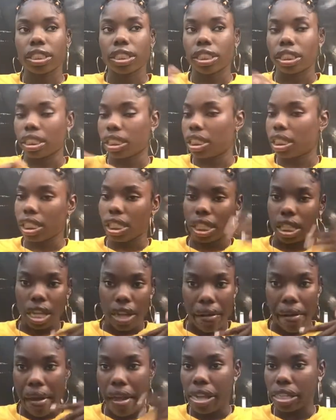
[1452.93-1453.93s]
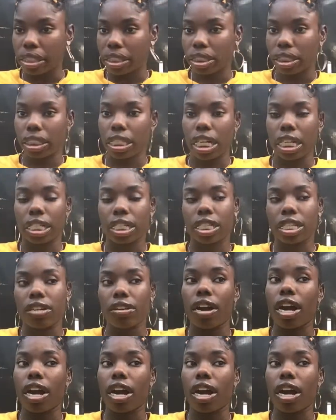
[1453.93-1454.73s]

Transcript: to see next year.